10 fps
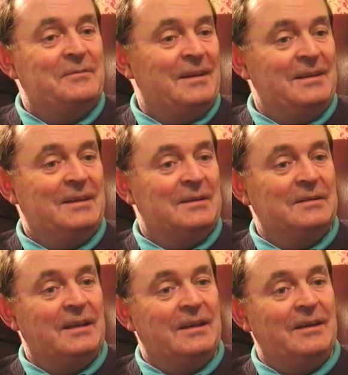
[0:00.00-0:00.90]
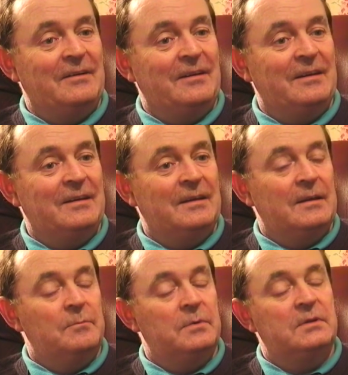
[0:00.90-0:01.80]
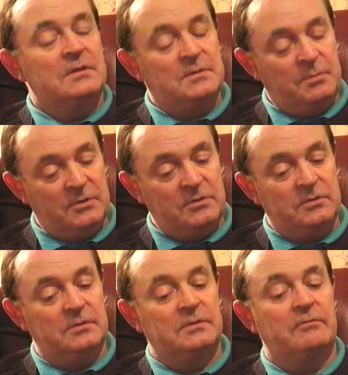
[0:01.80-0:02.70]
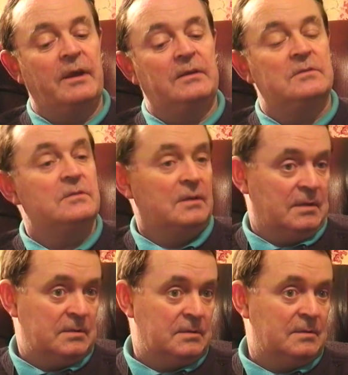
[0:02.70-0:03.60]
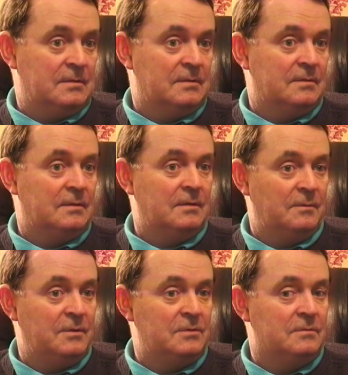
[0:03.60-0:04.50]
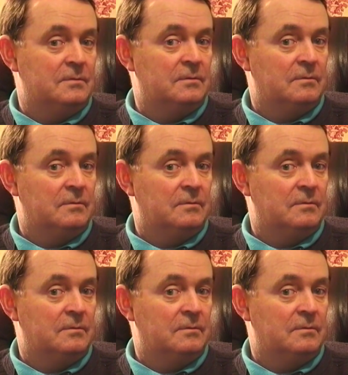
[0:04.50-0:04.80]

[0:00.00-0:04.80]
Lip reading: of anything on that area. But spiritual directors, yes, individuals,